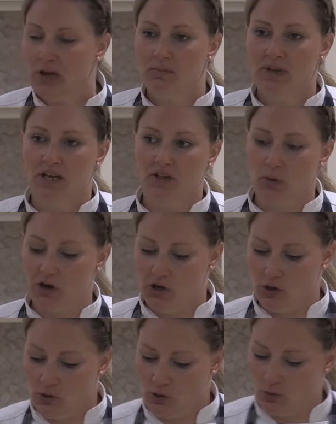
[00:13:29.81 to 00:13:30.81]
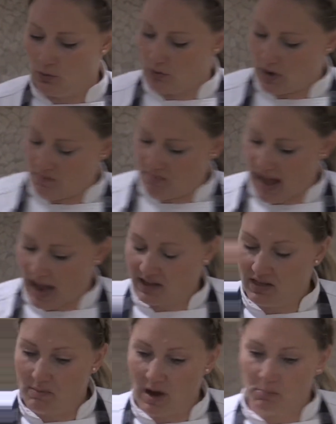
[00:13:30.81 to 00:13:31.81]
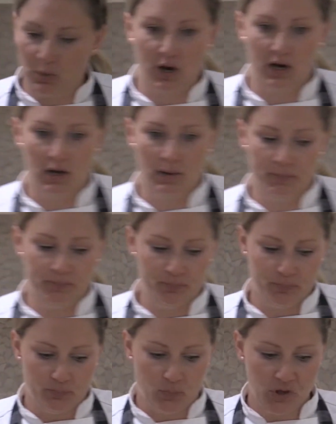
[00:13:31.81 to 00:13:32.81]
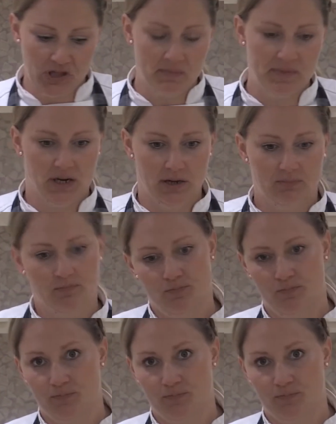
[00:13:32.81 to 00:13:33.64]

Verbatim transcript: because when you pack them up, you're going to put them in a